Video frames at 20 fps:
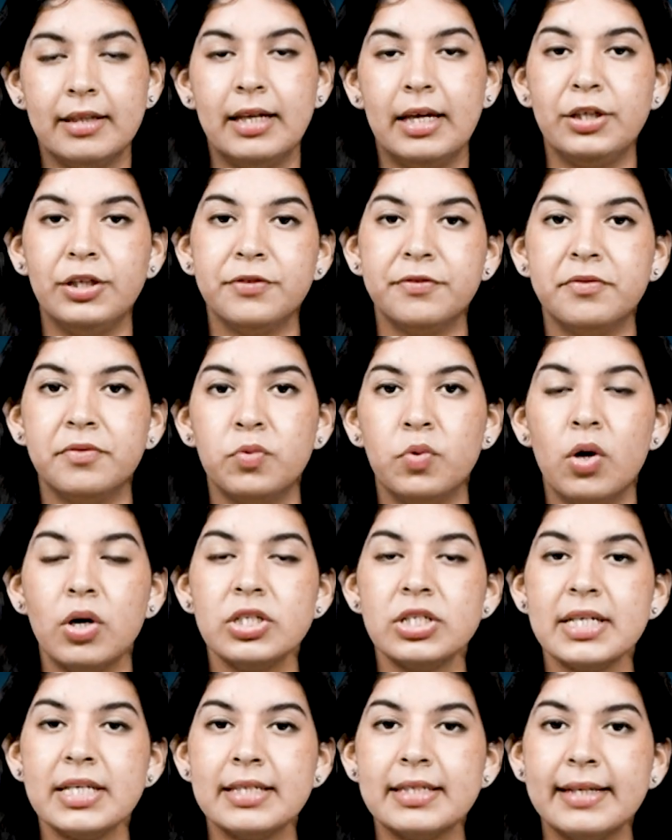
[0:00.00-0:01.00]
Thank you for
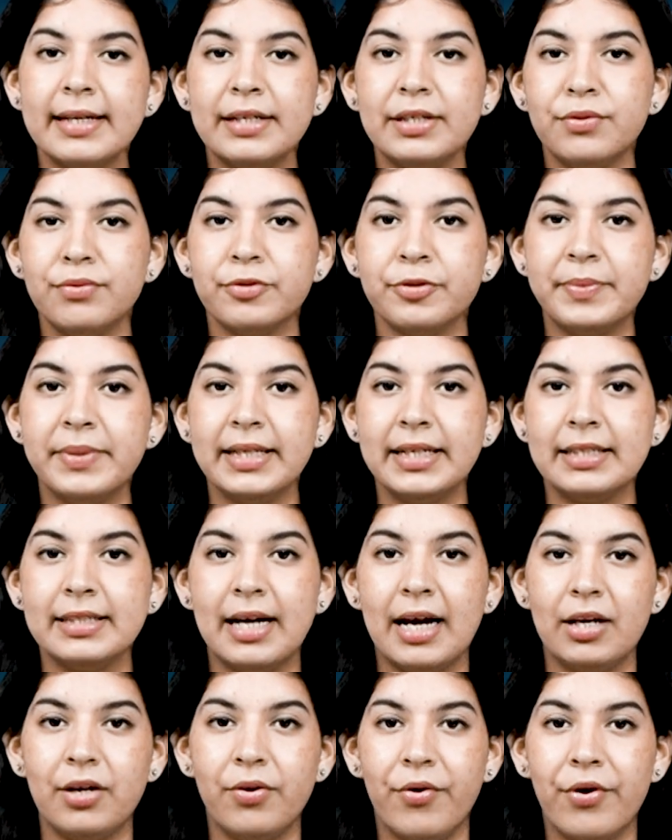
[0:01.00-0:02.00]
watching. Stay tuned to Medical
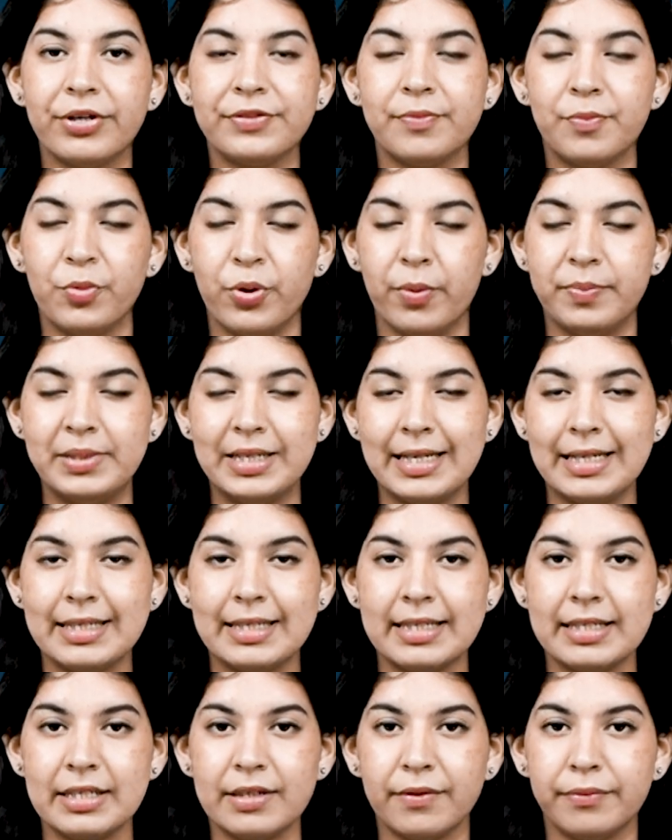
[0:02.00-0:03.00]
Dialogues for more
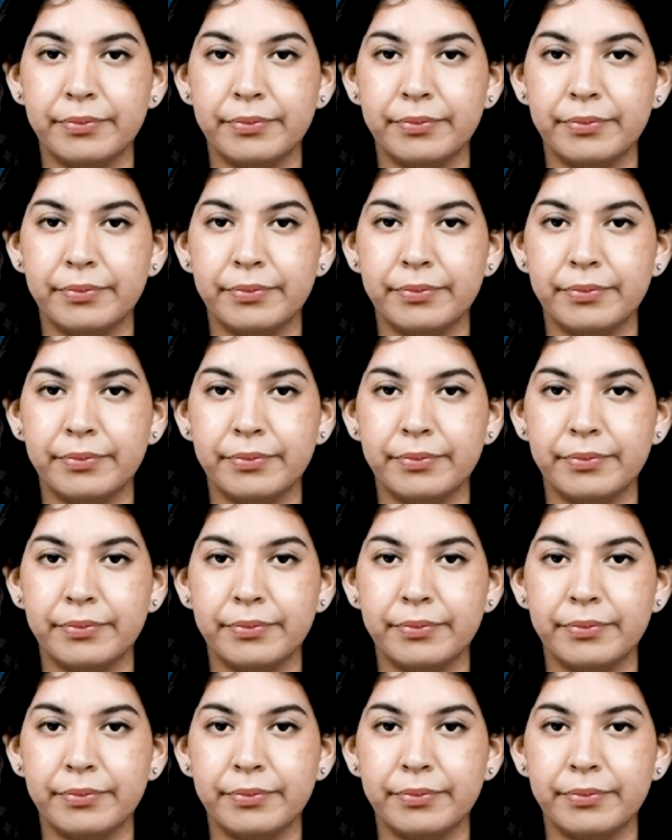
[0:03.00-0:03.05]
updates.